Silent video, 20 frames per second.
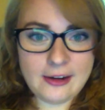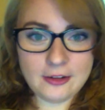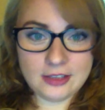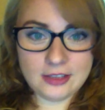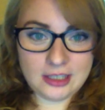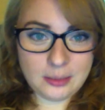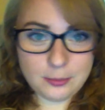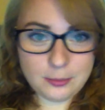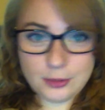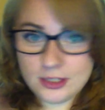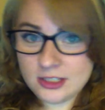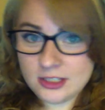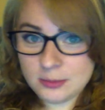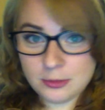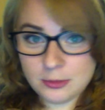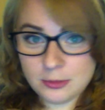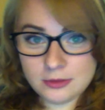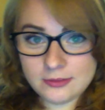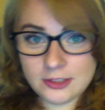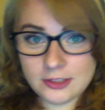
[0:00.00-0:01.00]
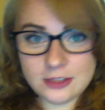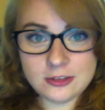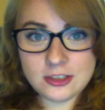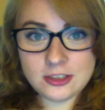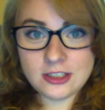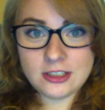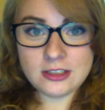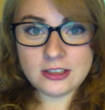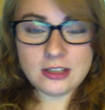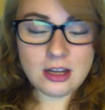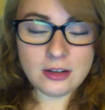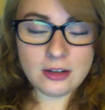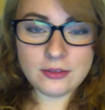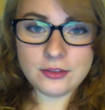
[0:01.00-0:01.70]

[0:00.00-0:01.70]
like a printable version of the